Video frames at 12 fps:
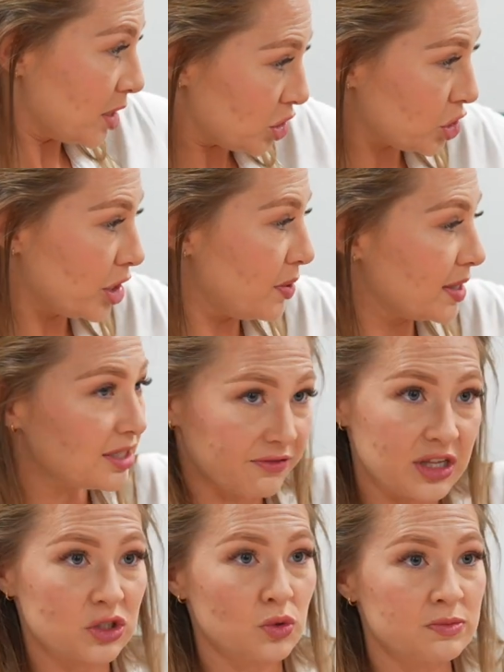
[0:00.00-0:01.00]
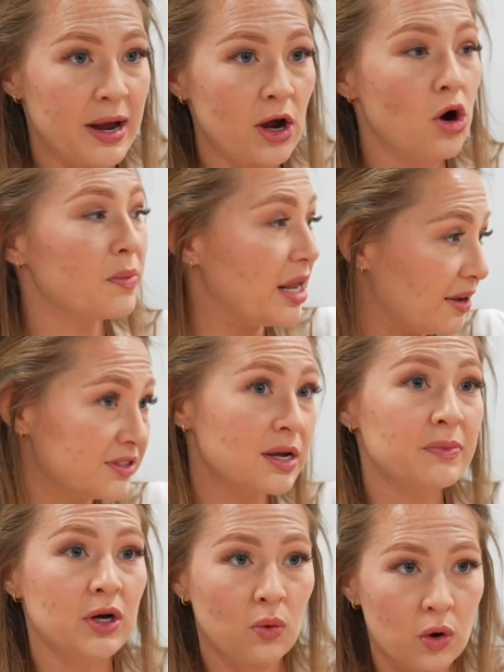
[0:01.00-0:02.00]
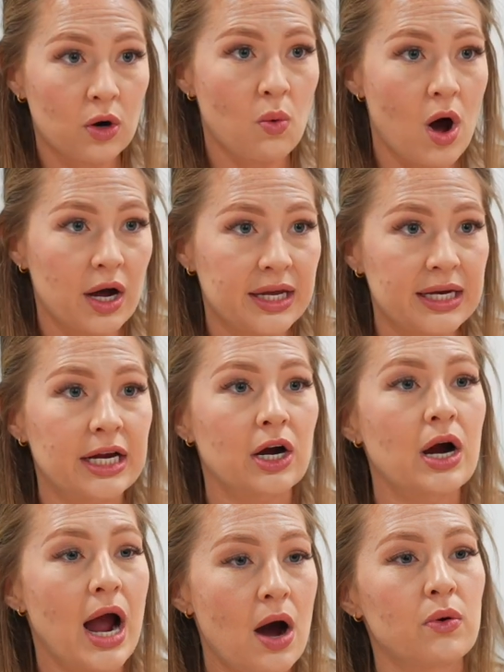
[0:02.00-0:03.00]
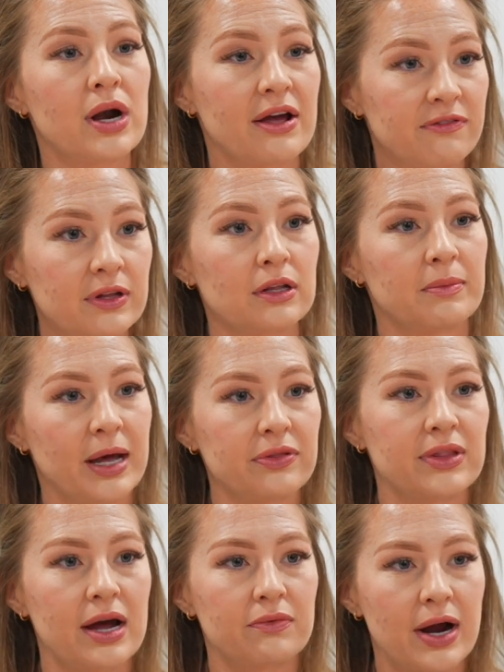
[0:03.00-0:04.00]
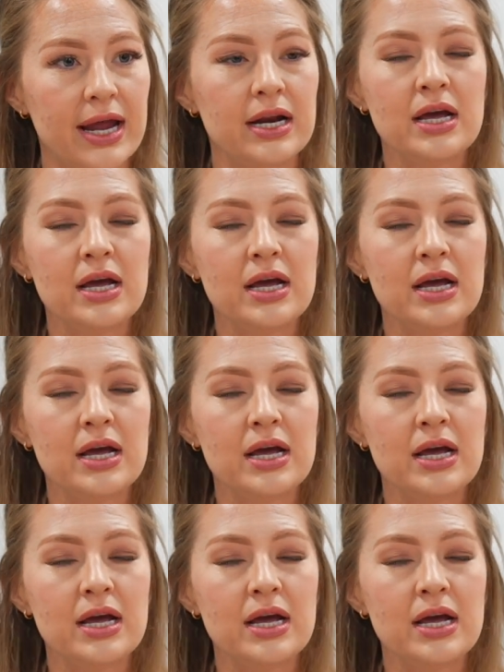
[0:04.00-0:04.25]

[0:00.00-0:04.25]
going to treat you as if this was my home, and if somebody were to walk in here, how would I feel about that, right?